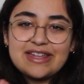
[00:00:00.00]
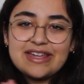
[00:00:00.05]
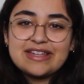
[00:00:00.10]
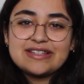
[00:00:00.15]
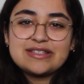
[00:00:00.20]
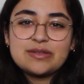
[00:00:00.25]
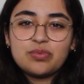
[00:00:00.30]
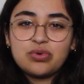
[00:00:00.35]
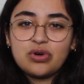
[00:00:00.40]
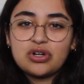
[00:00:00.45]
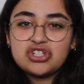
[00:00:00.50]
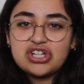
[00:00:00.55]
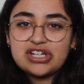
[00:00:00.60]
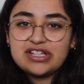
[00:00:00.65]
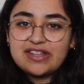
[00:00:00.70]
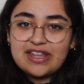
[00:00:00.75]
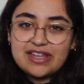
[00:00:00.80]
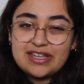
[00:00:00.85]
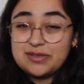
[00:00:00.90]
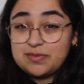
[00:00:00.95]
it's a
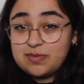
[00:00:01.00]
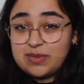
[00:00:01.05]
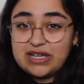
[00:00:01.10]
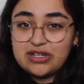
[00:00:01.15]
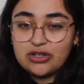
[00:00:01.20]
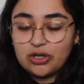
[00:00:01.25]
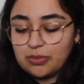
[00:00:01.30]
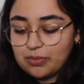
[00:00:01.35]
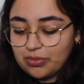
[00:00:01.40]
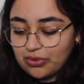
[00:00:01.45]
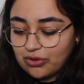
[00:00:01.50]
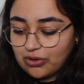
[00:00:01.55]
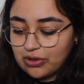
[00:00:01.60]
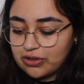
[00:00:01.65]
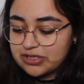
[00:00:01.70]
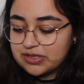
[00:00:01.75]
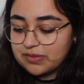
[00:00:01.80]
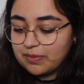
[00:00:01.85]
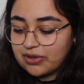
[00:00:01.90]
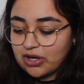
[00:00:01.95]
project that has been on
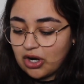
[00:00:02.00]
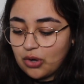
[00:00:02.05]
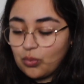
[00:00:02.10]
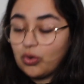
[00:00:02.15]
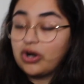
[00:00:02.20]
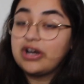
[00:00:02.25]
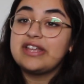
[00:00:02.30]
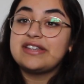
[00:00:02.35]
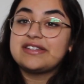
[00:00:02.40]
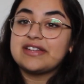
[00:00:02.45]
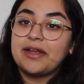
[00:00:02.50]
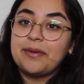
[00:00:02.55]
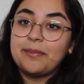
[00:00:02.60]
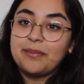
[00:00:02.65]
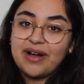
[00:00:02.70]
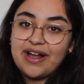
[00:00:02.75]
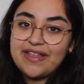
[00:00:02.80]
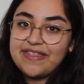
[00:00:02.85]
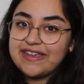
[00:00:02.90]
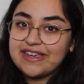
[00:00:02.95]
pause, but I want it done
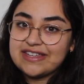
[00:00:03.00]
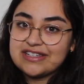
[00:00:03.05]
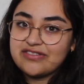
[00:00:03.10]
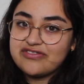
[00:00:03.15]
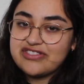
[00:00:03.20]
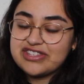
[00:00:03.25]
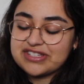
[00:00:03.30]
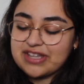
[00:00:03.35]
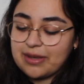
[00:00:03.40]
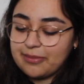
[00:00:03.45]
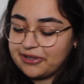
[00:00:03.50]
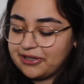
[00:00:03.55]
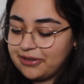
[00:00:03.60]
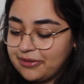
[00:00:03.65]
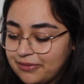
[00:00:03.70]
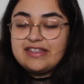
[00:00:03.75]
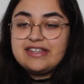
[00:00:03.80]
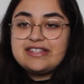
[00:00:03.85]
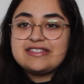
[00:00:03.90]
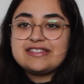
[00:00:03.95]
by the end of the summer.
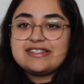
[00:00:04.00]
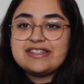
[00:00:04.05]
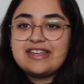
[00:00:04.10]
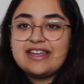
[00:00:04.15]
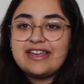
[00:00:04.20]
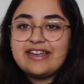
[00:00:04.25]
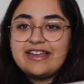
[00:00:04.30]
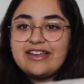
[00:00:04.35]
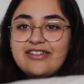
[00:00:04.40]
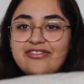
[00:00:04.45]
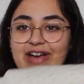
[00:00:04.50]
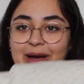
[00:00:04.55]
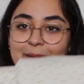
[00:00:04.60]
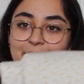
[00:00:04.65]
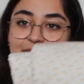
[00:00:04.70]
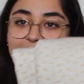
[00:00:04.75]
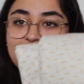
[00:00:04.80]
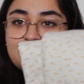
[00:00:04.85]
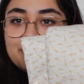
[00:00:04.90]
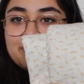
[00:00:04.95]
This
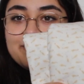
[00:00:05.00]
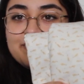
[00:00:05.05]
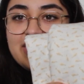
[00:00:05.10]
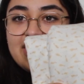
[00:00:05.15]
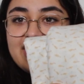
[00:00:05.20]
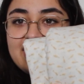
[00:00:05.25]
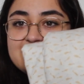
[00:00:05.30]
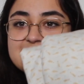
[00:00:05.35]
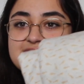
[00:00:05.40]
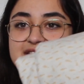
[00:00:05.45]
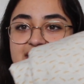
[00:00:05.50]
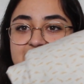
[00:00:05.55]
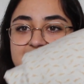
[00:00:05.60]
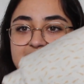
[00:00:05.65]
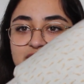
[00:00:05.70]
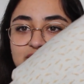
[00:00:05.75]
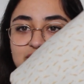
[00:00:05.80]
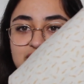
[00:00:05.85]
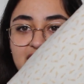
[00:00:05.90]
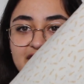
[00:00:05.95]
fabric has
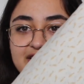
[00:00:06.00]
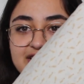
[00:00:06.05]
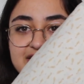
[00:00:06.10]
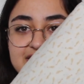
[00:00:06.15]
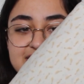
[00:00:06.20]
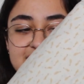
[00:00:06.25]
little tiny